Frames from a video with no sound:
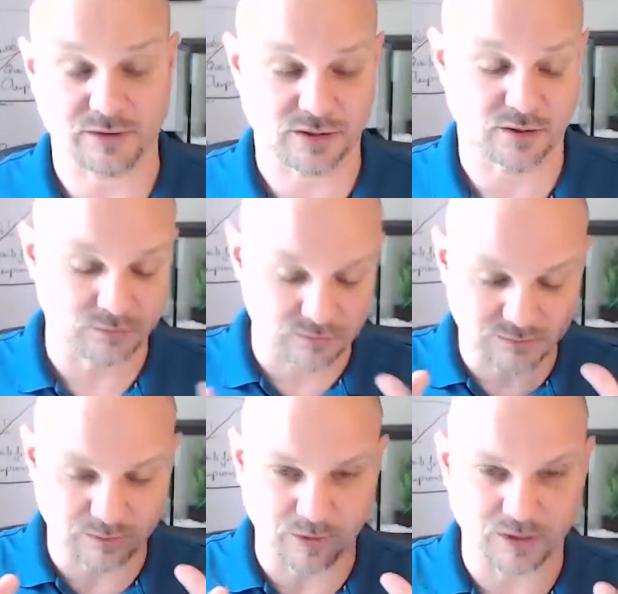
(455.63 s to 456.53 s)
So let
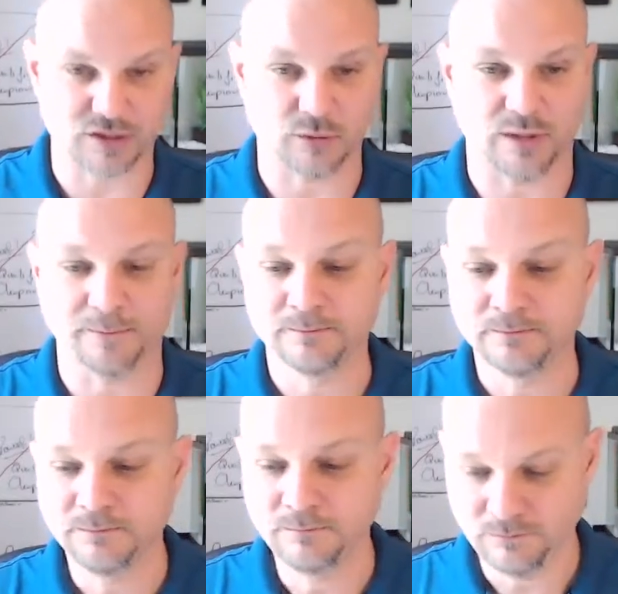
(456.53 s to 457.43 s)
me put it this way.
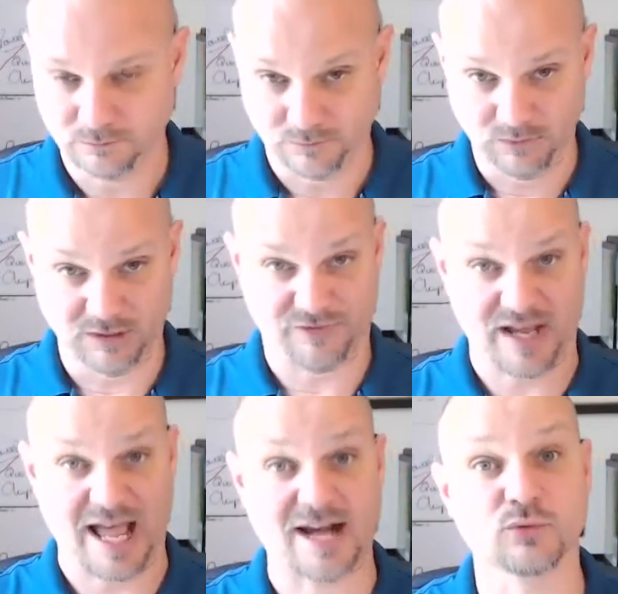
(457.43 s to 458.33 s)
If I
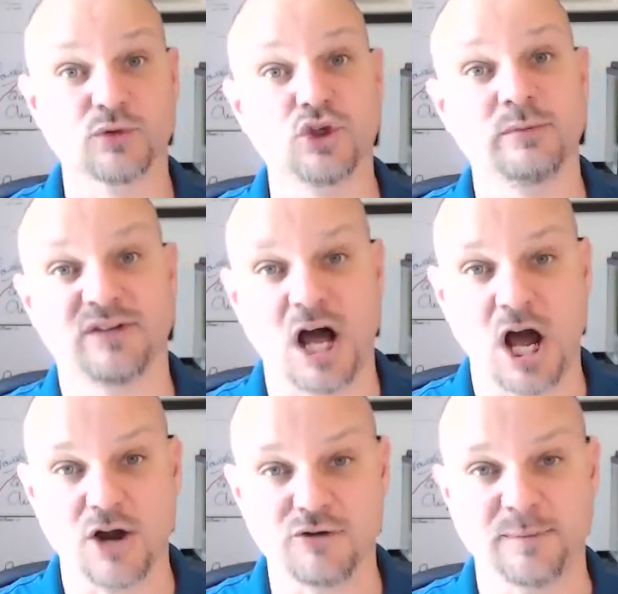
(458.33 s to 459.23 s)
had a room of
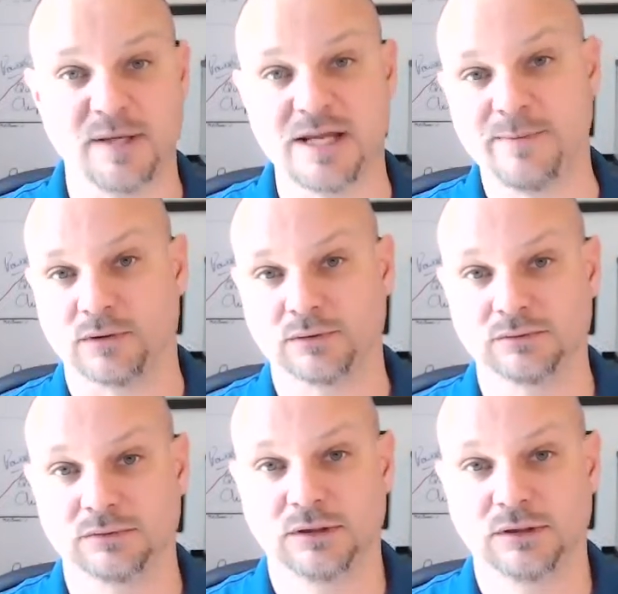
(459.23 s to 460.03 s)
100 people,